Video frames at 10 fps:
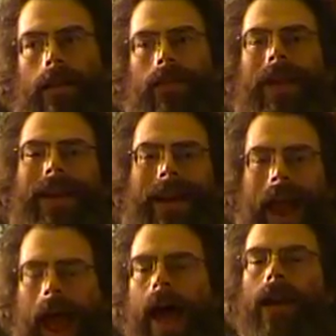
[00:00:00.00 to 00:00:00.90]
They didn't
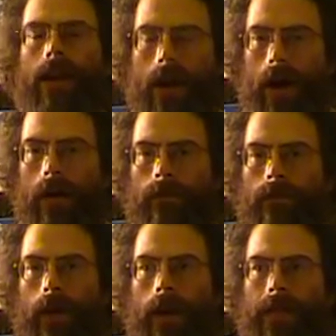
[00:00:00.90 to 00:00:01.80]
add enough
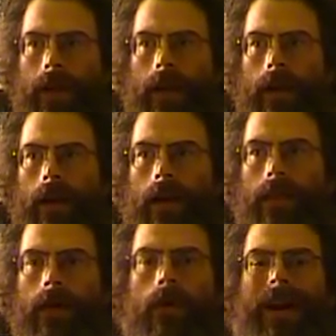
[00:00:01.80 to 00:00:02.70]
they did
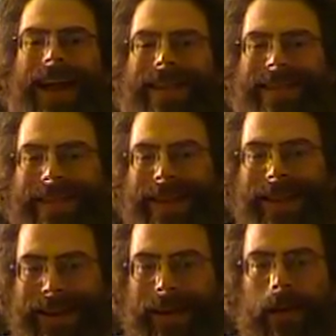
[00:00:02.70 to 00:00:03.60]
they weren't as
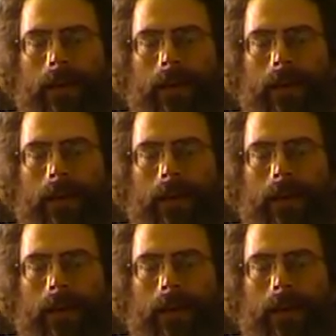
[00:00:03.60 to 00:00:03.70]
needed.